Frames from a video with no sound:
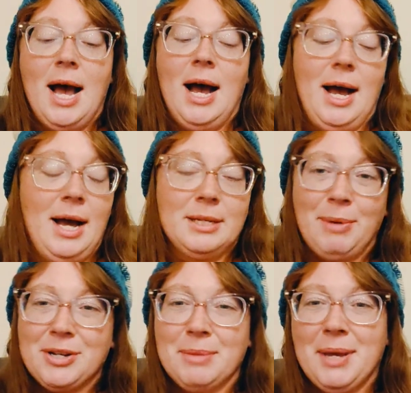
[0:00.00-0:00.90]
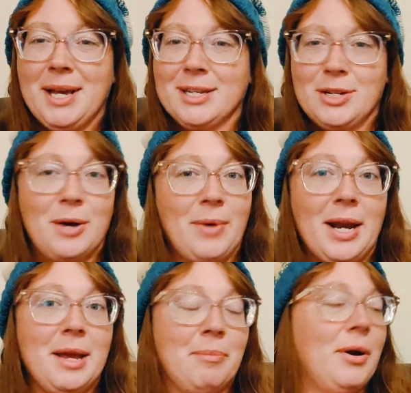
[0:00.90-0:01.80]
Especially because it's
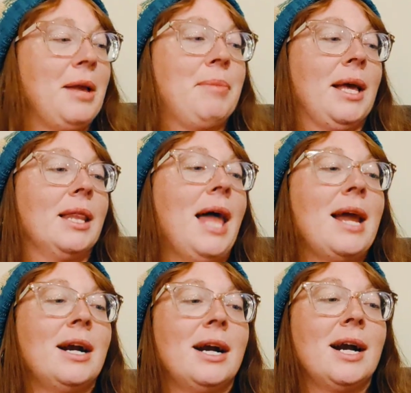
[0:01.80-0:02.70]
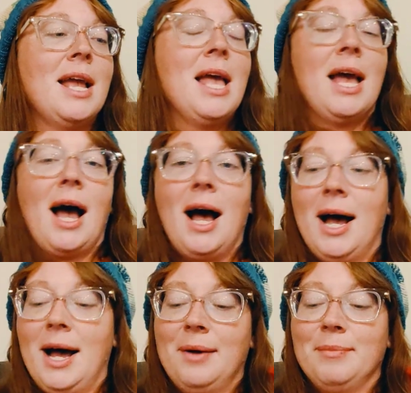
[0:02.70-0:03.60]
already a pretty big letter.
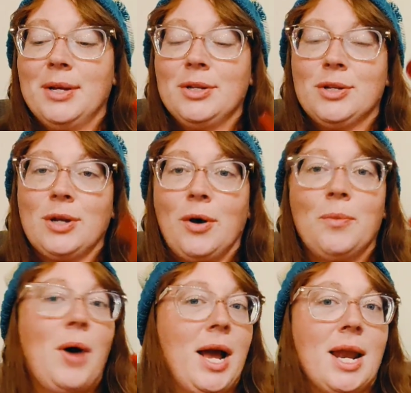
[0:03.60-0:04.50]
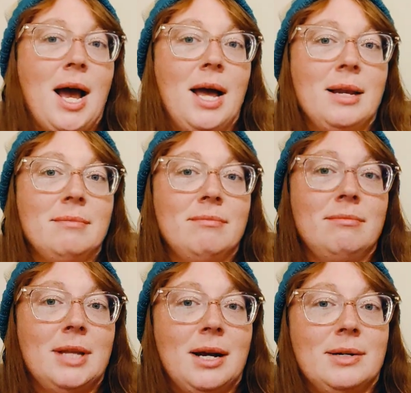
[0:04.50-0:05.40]
So why not,
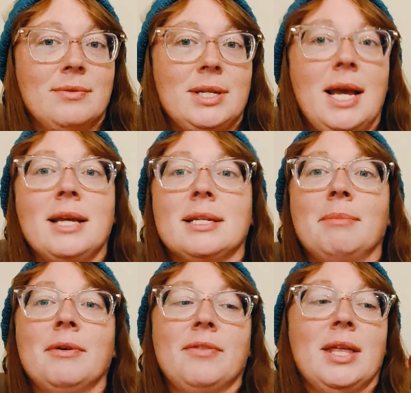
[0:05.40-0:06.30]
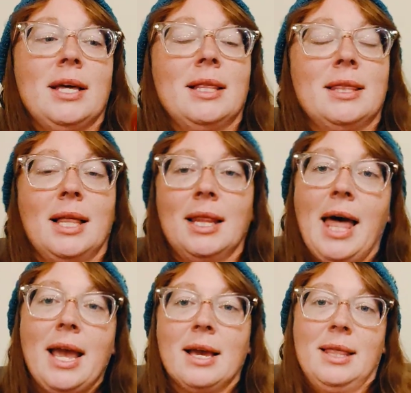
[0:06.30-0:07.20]
you know, take some of the
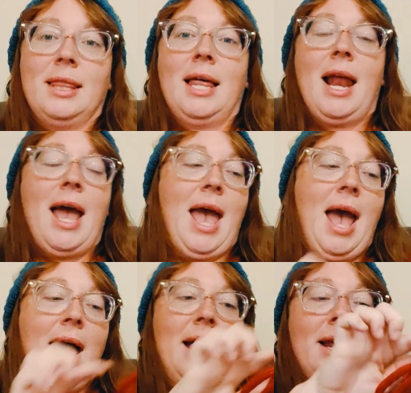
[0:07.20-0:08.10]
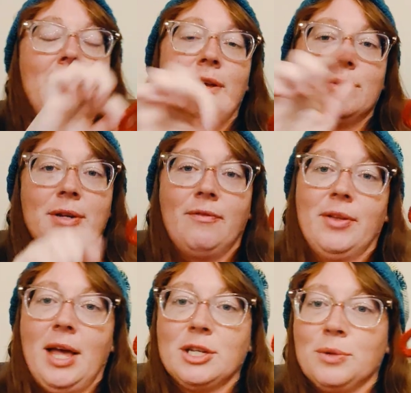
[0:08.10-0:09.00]
length that I had and use it
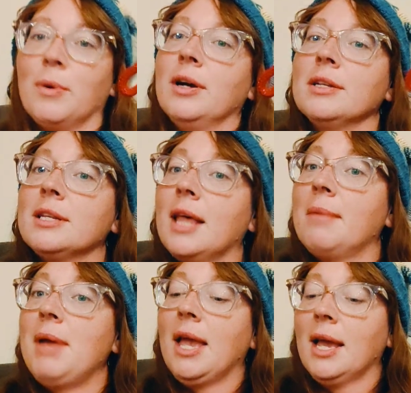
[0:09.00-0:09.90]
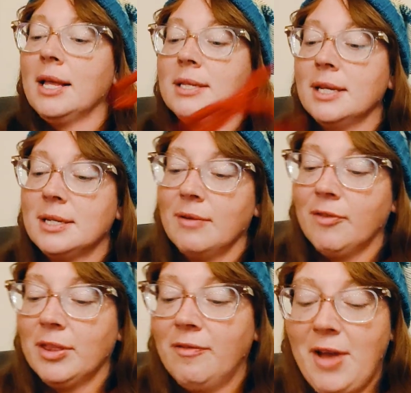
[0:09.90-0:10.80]
for that swirl to then make it consistent
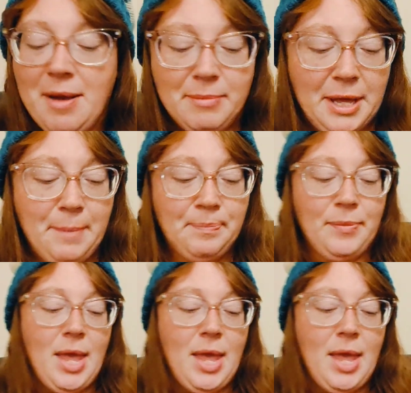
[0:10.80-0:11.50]
for the family.